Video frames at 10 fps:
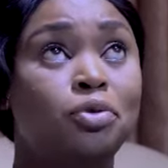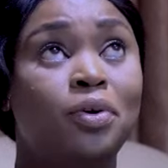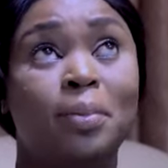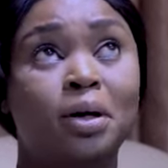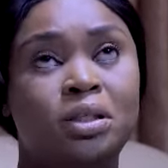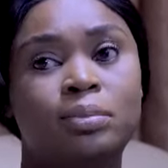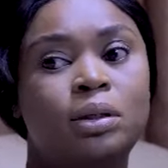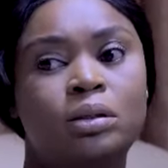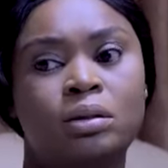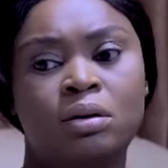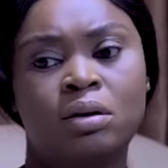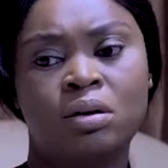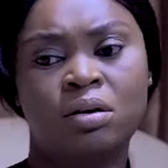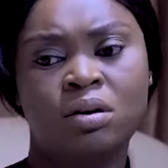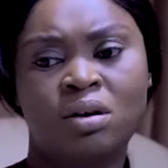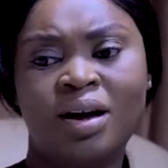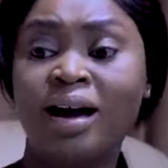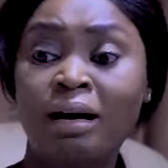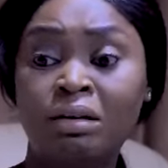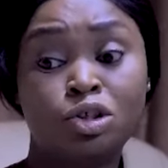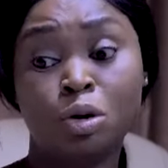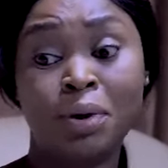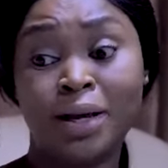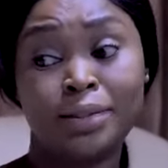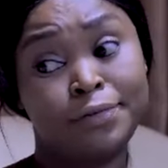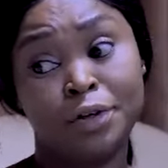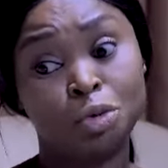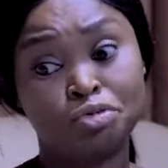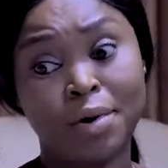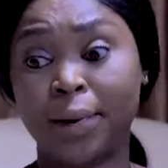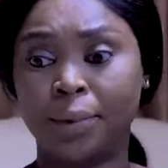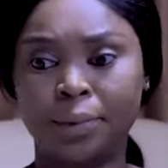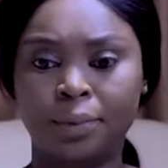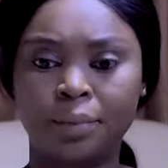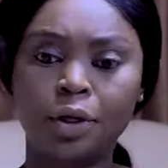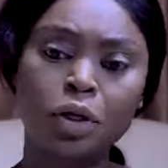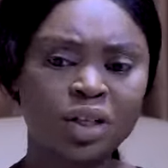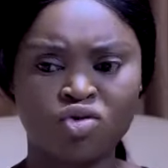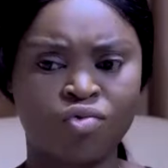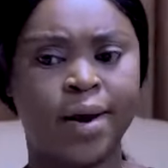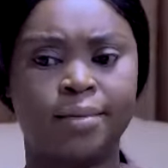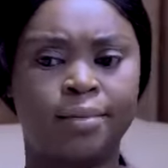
and beautiful about this place? This is your brother, Sefi. No try you. You know they